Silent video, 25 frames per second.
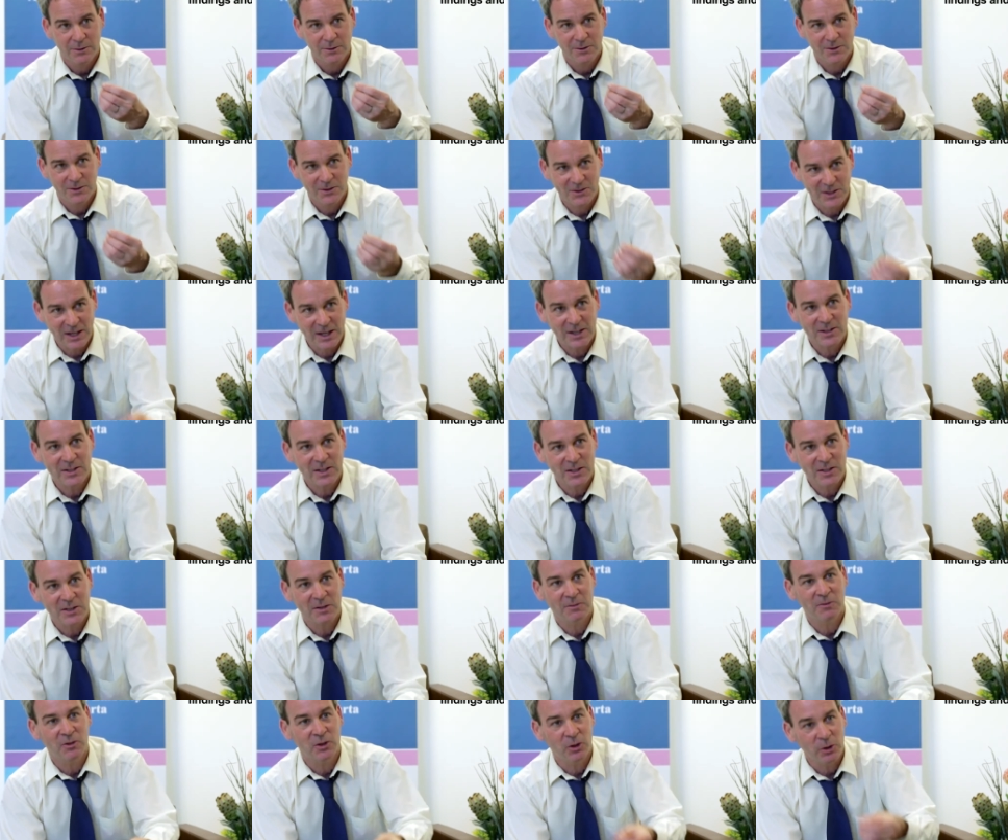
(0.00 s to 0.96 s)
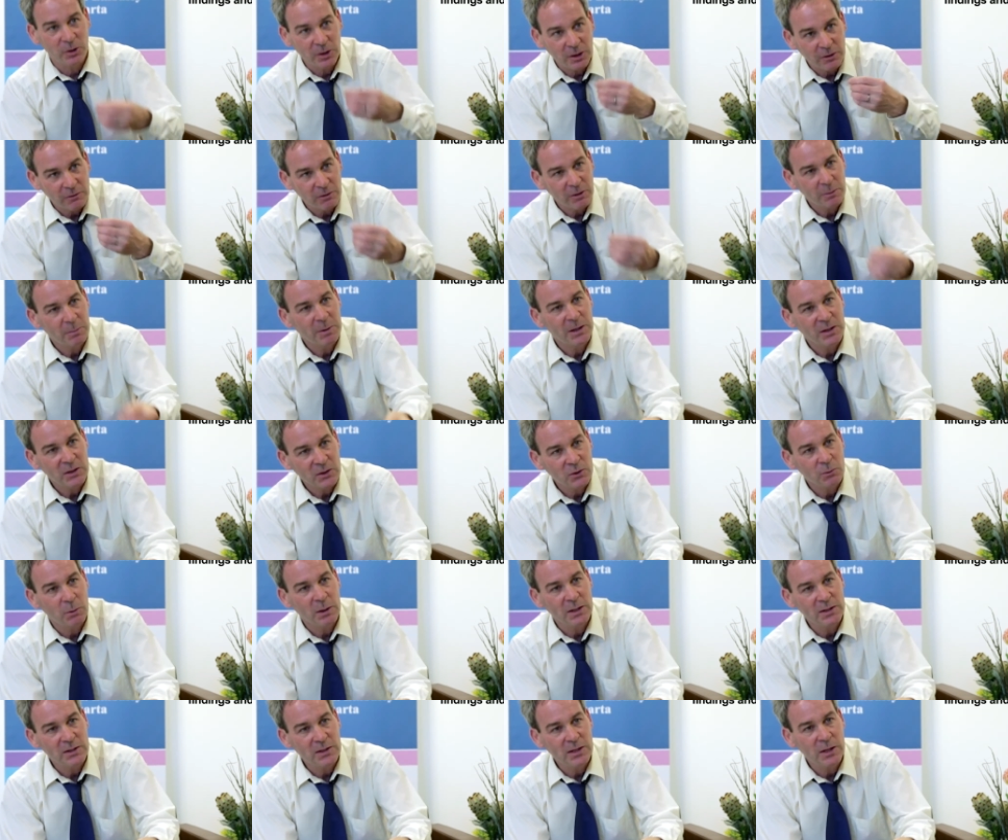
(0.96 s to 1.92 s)
scientists have done over the past
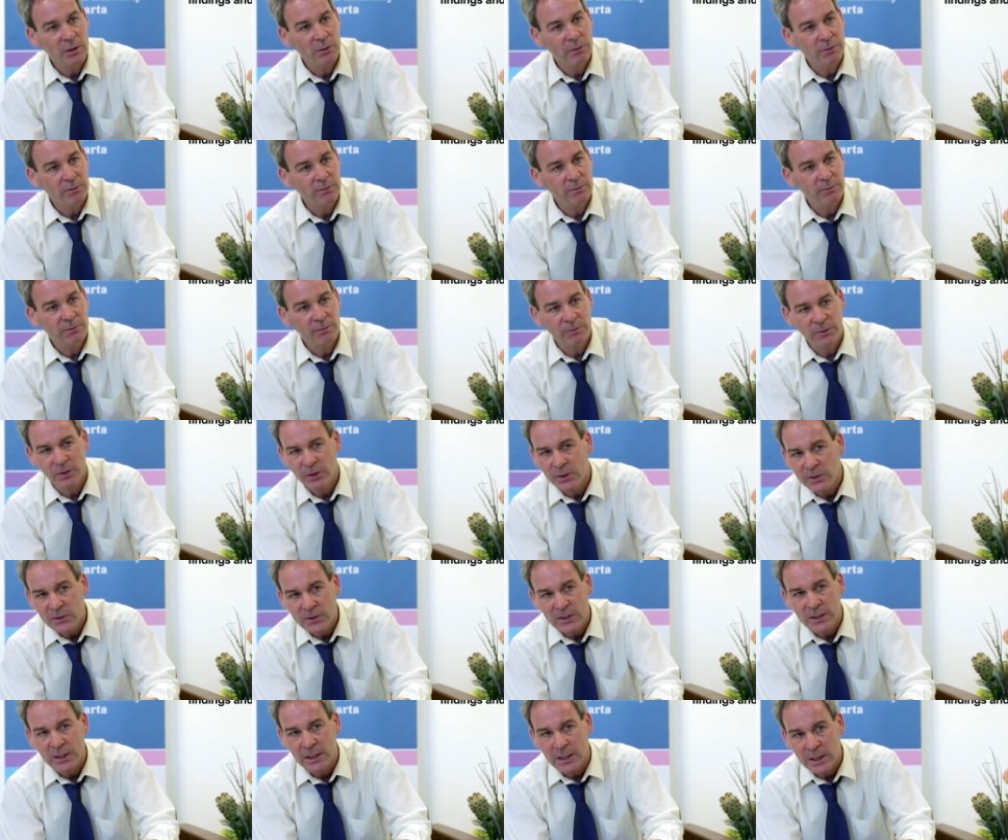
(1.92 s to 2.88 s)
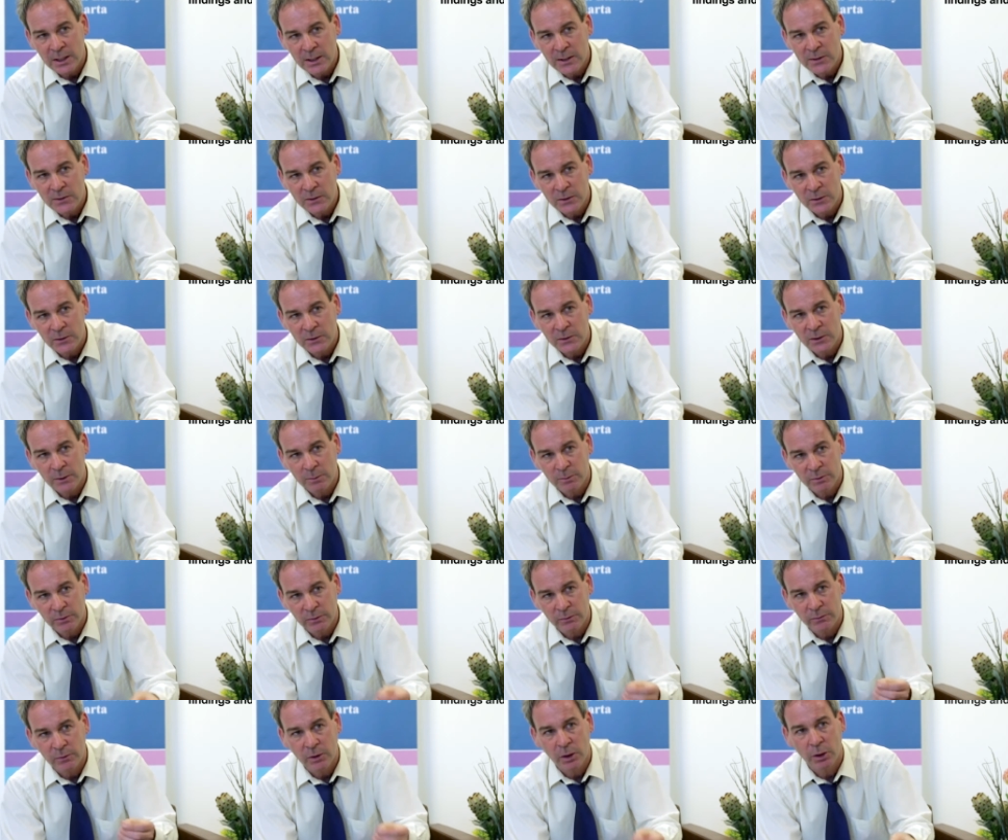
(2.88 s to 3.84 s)
20 or 30 years in terms
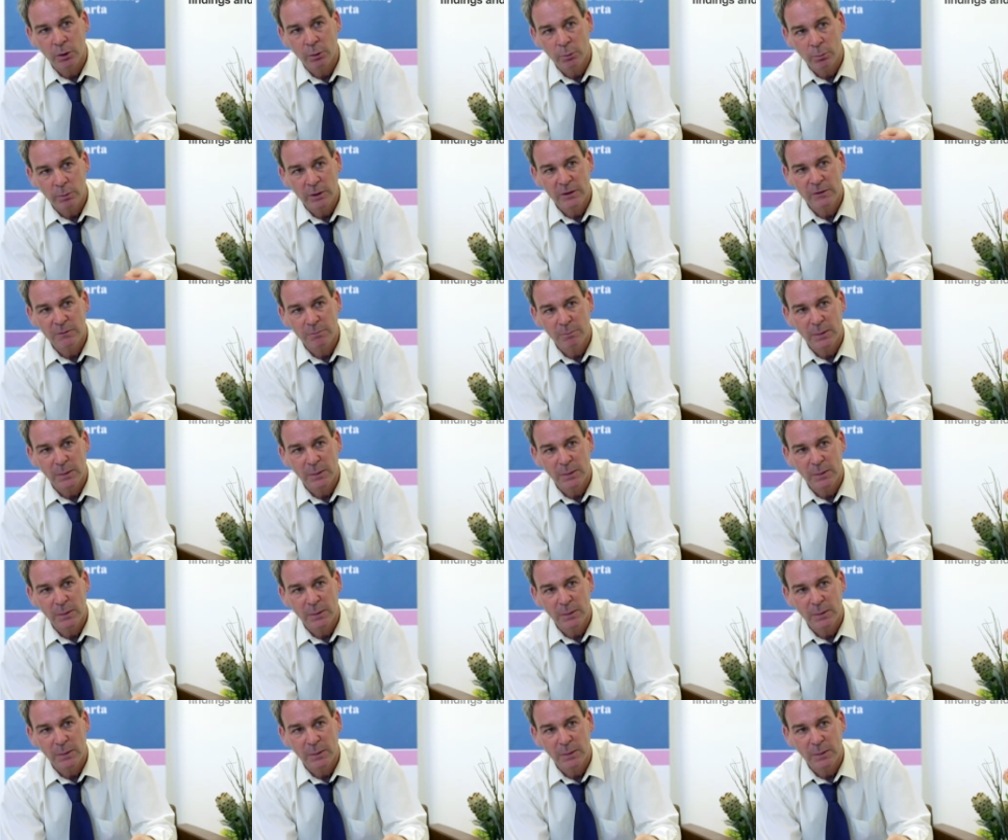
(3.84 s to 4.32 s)
of coral reef